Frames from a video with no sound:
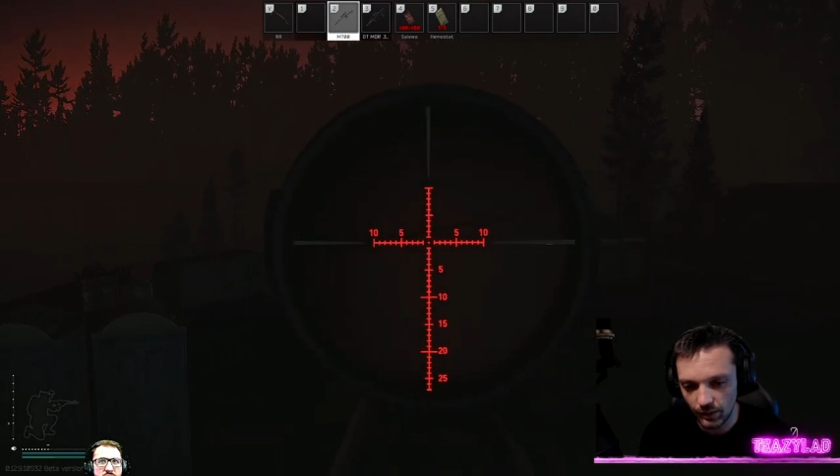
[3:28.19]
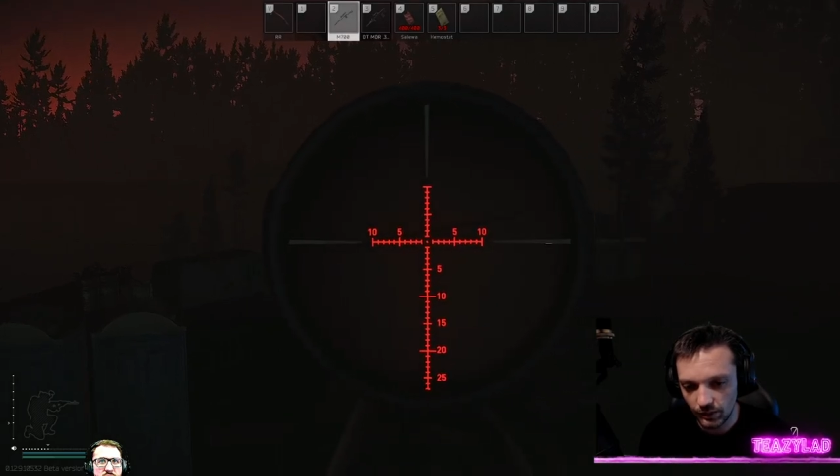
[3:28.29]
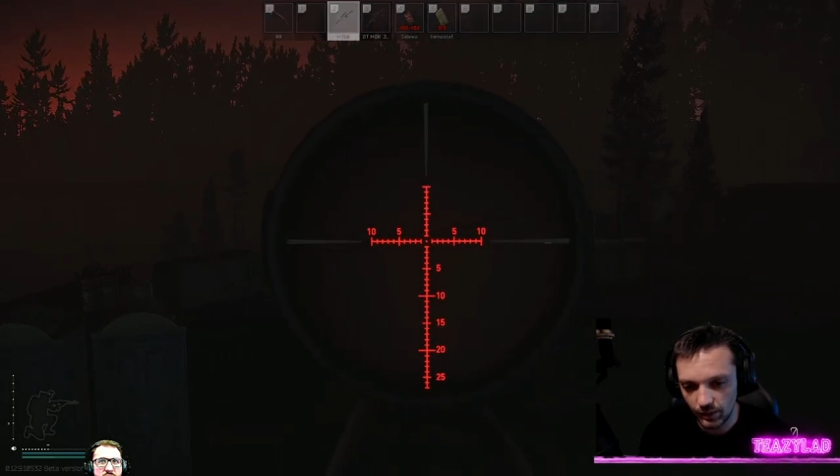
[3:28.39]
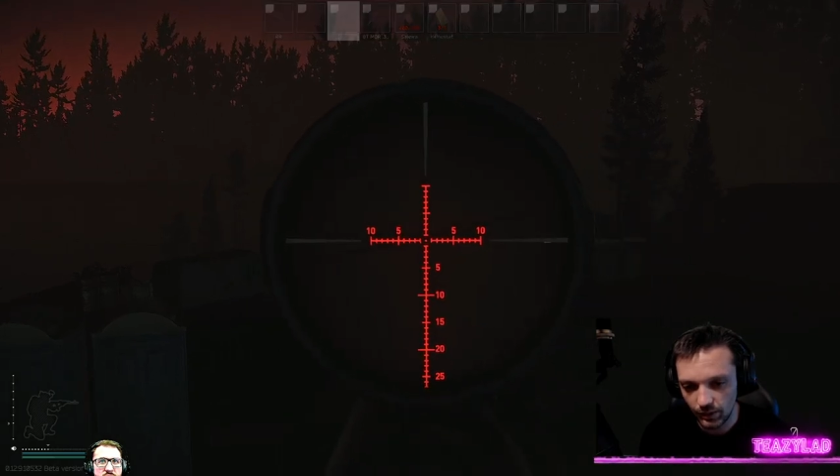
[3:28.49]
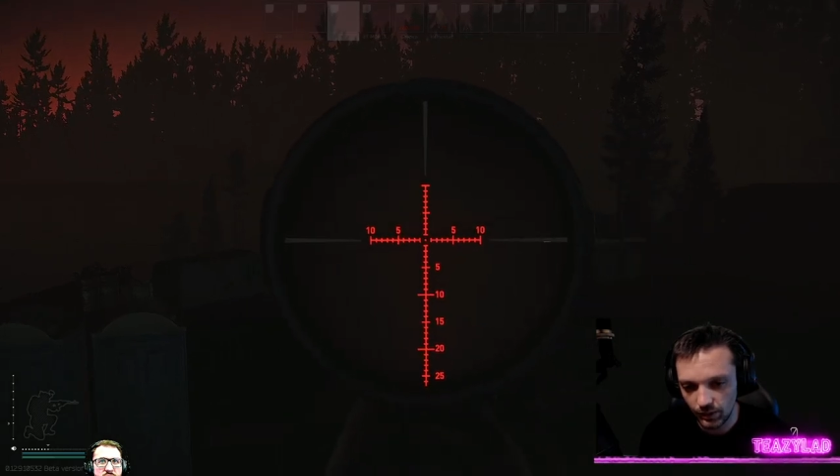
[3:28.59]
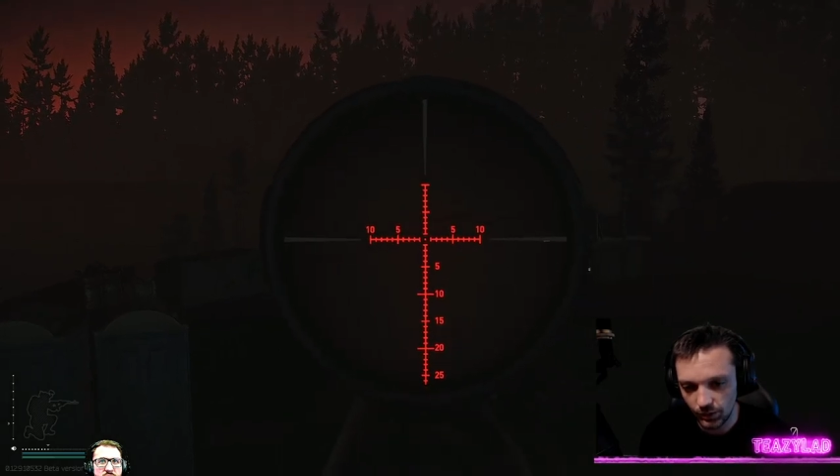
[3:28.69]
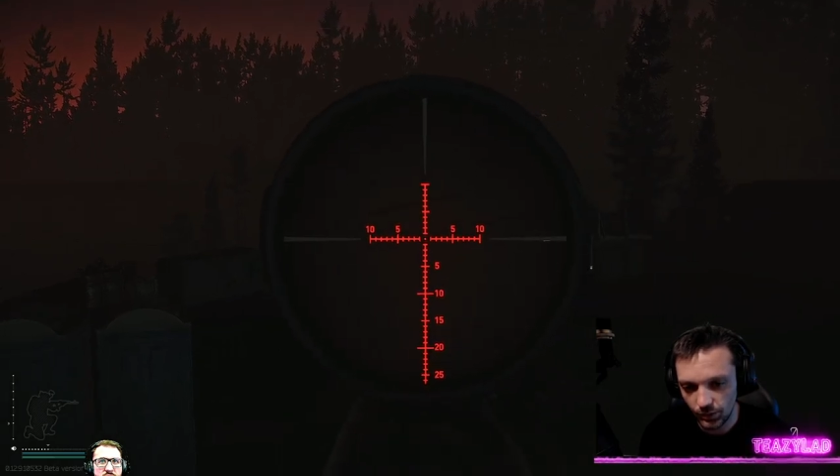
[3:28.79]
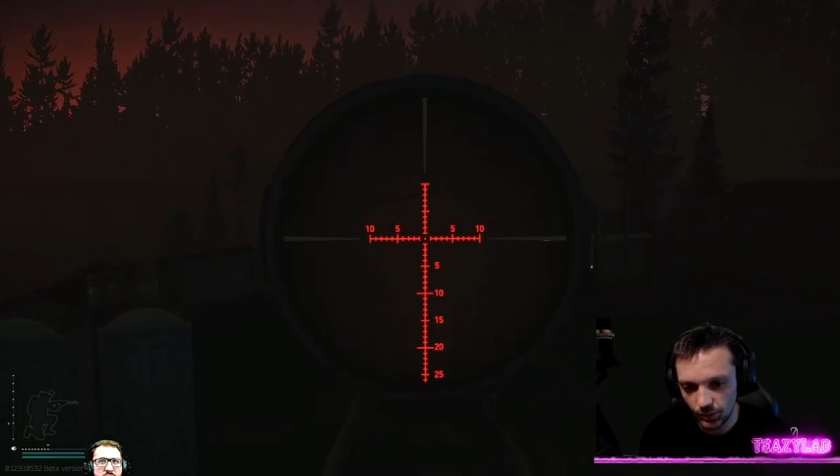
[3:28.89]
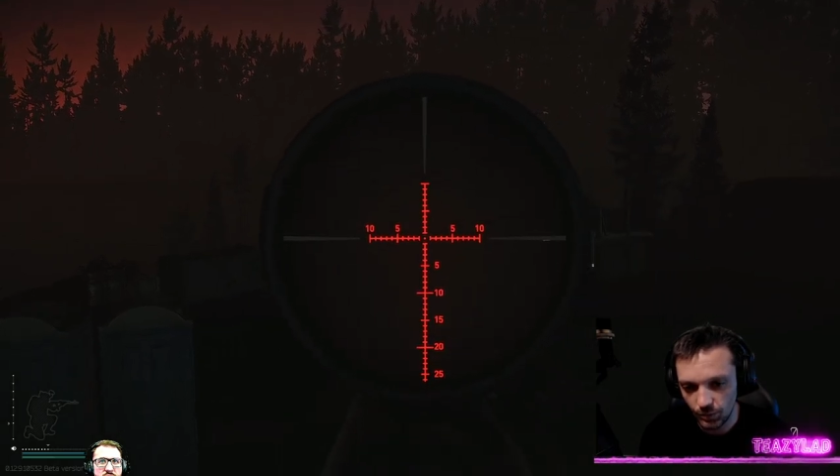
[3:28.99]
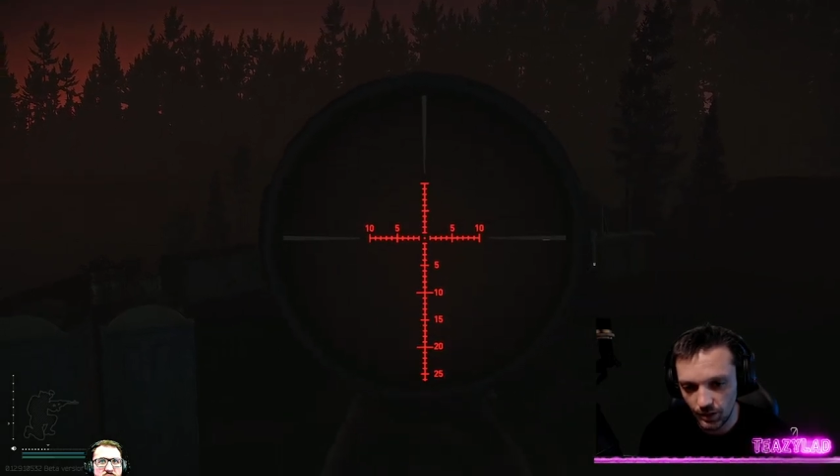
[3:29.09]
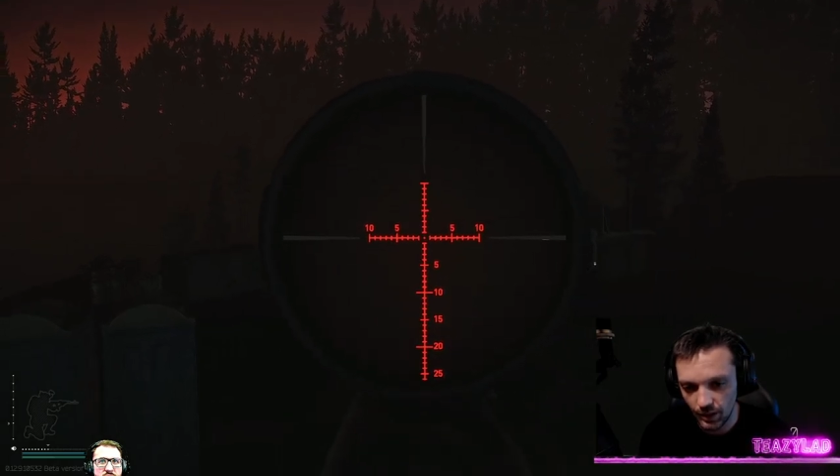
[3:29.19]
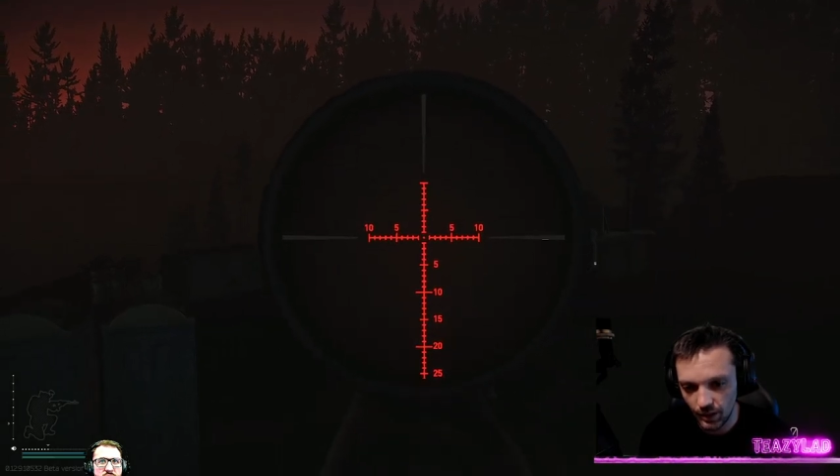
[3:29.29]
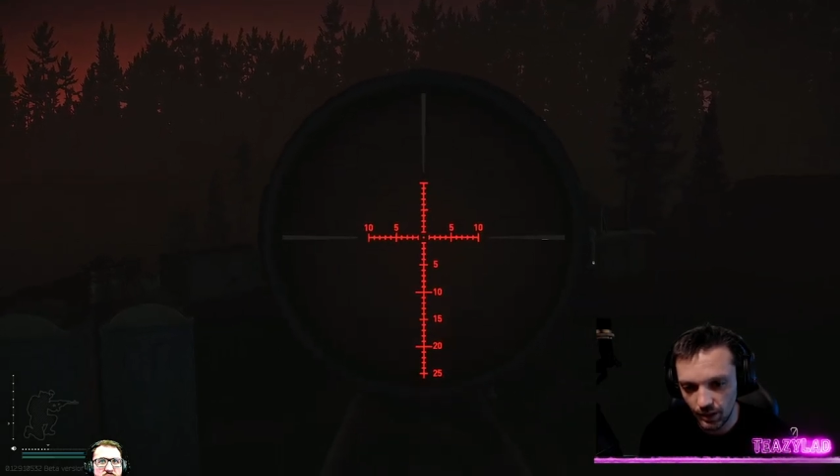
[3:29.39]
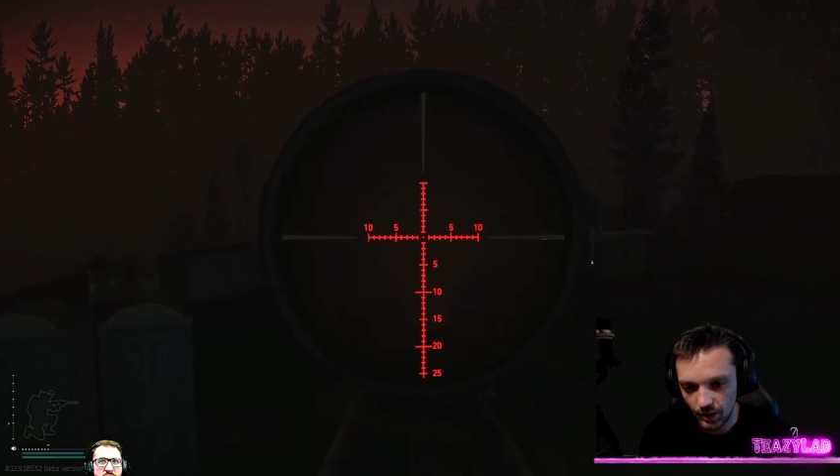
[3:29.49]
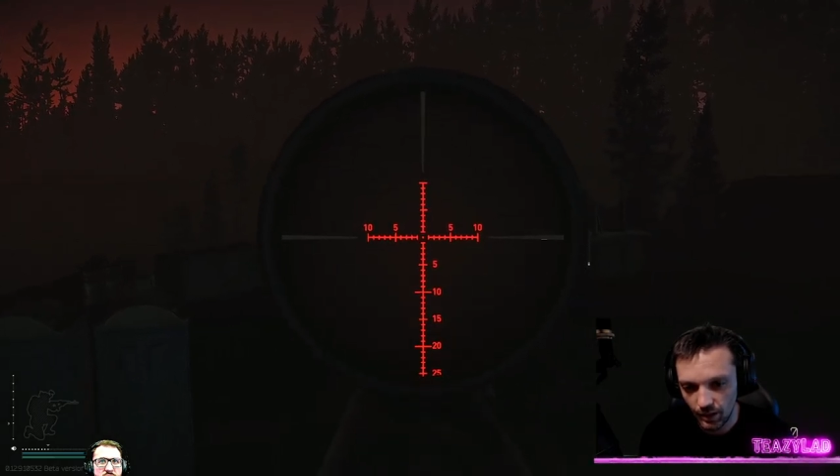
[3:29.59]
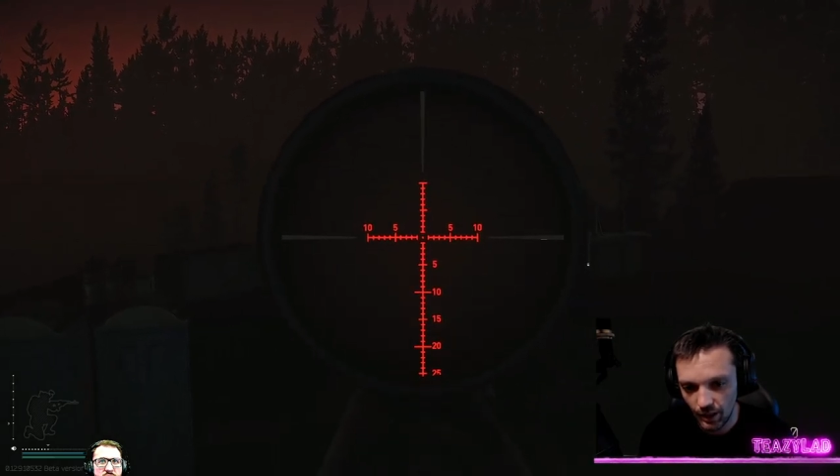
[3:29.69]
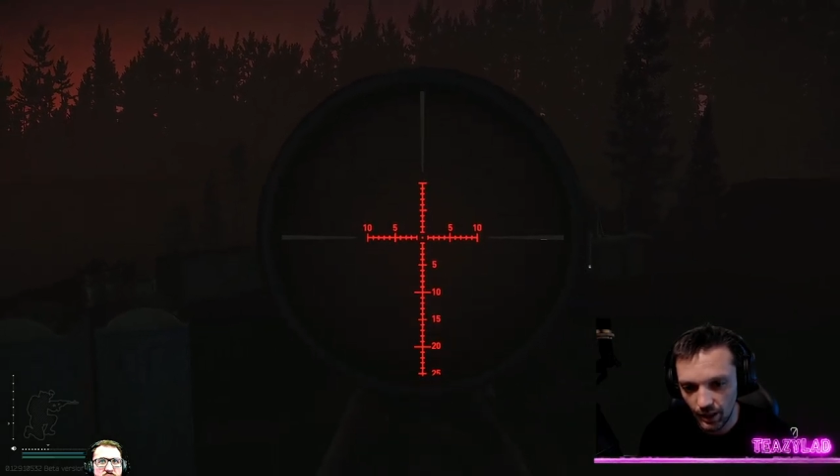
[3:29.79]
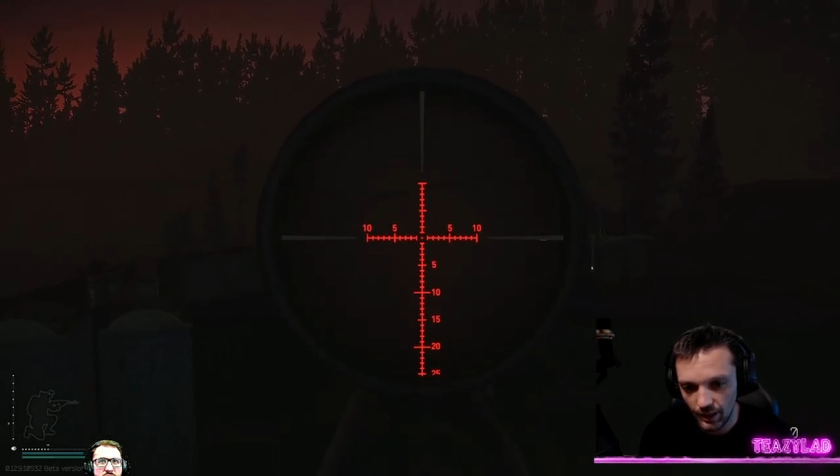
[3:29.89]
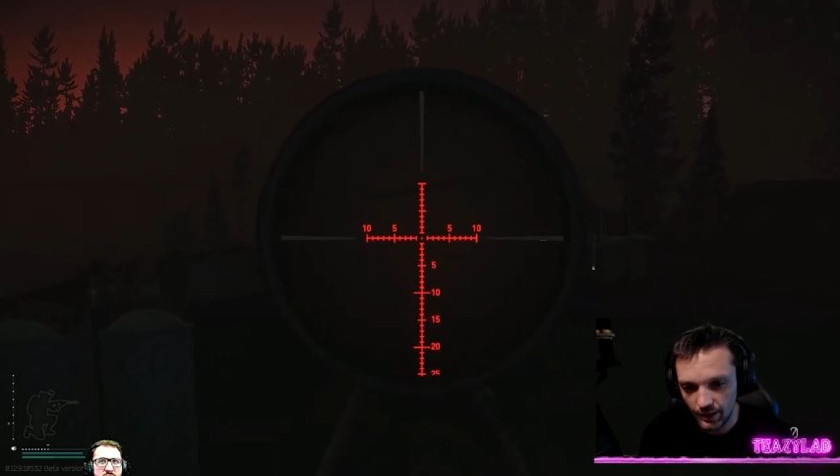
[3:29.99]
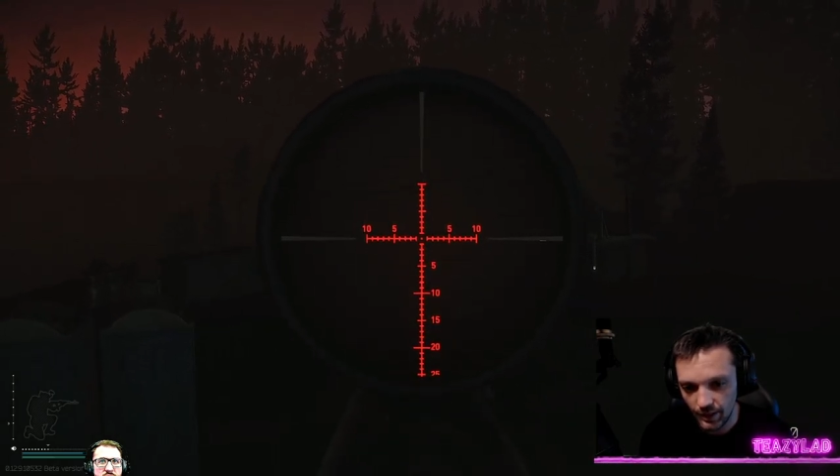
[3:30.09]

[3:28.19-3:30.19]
mouse, zoomed in,